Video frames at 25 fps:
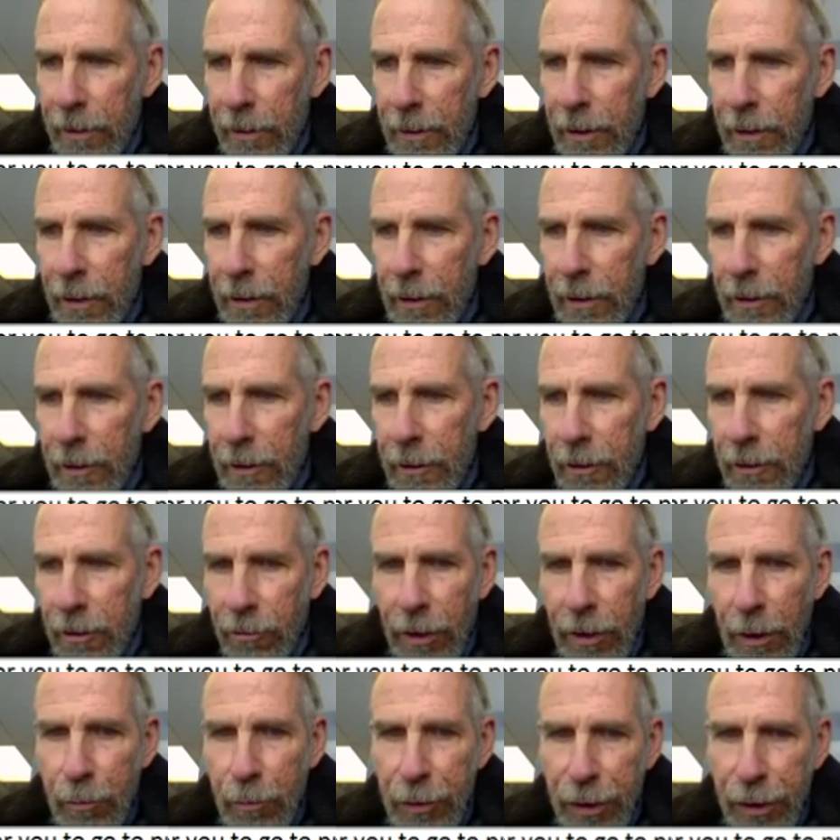in the
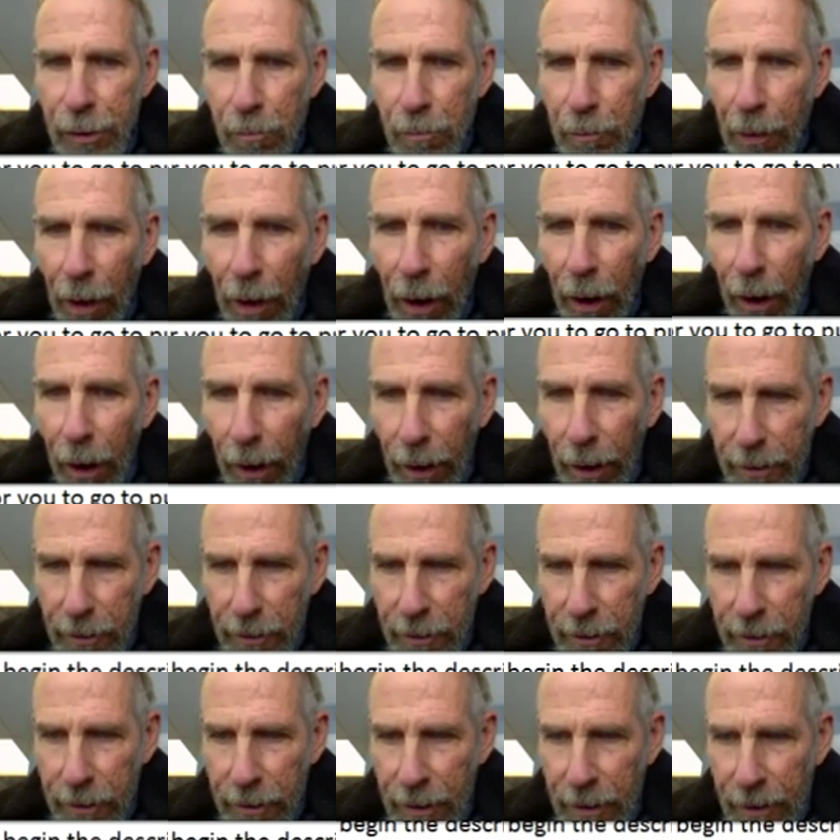description
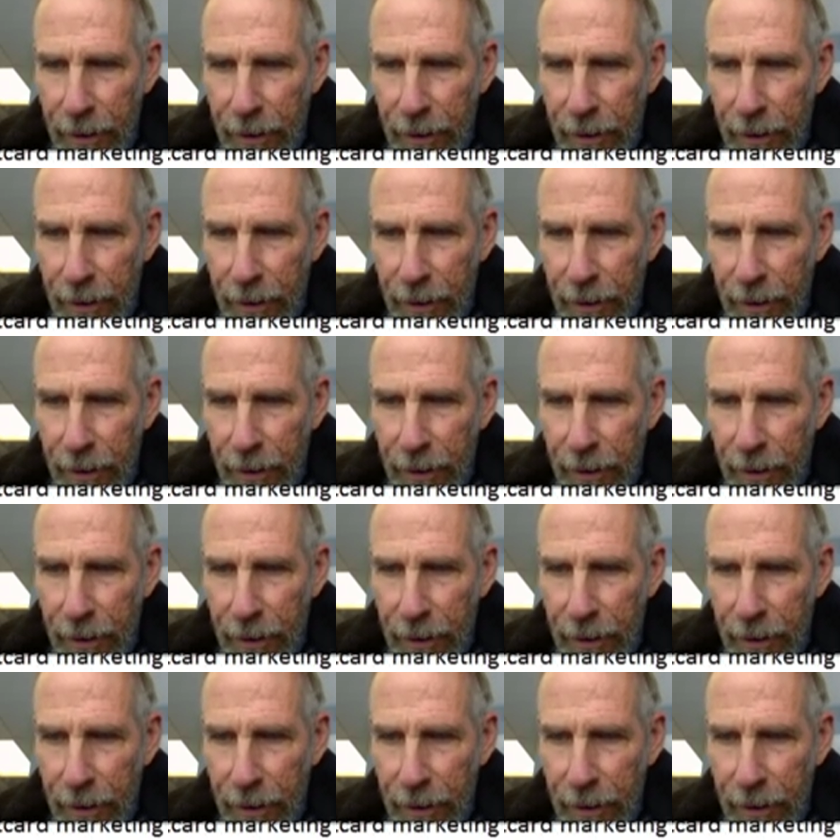box,